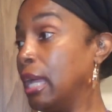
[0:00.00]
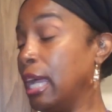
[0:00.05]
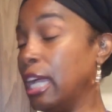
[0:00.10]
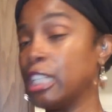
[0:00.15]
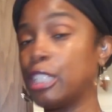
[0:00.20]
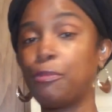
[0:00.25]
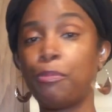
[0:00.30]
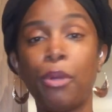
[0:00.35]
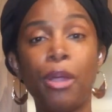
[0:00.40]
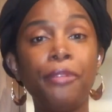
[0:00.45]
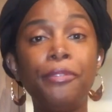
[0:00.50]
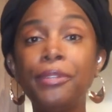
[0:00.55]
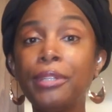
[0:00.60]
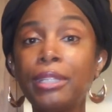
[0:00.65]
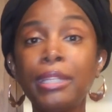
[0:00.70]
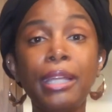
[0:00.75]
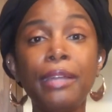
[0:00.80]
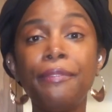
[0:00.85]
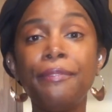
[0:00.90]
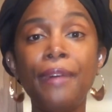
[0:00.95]
It's
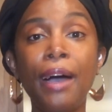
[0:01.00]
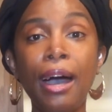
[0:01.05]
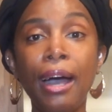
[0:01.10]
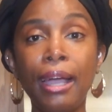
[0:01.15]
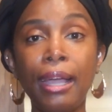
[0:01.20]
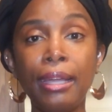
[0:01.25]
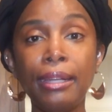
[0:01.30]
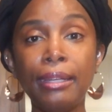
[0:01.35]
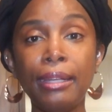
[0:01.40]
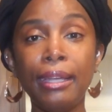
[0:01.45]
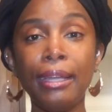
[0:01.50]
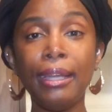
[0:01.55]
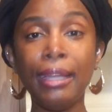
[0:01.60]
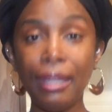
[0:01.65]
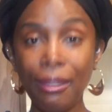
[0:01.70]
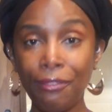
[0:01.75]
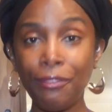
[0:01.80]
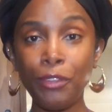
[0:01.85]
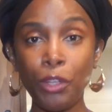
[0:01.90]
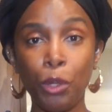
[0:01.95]
perfectly fine
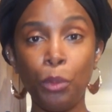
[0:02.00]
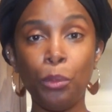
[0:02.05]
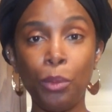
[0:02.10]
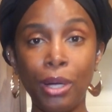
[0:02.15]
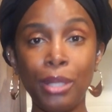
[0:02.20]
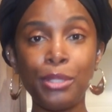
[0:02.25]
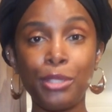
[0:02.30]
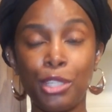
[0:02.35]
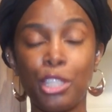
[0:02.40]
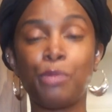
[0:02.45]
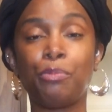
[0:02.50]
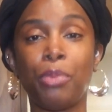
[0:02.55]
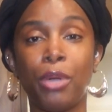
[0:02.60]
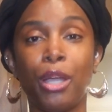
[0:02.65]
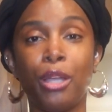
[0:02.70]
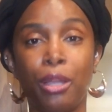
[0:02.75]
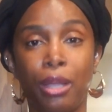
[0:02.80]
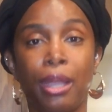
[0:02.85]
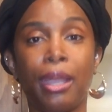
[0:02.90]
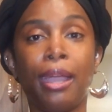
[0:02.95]
if you want to
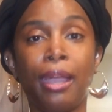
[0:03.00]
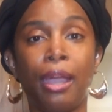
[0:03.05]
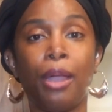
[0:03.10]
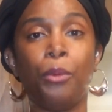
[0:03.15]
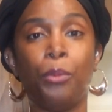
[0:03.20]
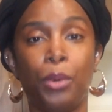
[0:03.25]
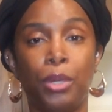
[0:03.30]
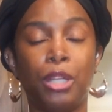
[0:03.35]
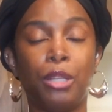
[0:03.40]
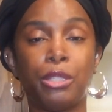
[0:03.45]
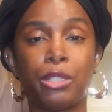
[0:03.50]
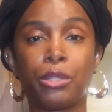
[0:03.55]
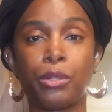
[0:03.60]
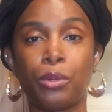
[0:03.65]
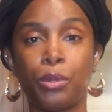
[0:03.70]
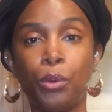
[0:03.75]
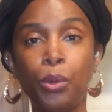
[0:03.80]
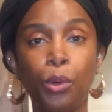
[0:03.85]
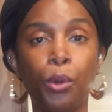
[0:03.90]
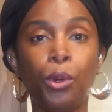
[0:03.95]
spray your hair when
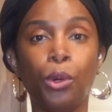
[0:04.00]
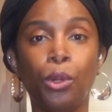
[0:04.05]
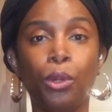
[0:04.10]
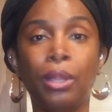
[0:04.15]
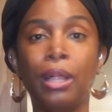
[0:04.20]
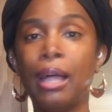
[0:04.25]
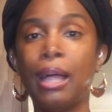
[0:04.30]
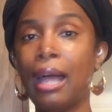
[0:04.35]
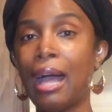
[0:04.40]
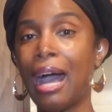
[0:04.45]
it's cool.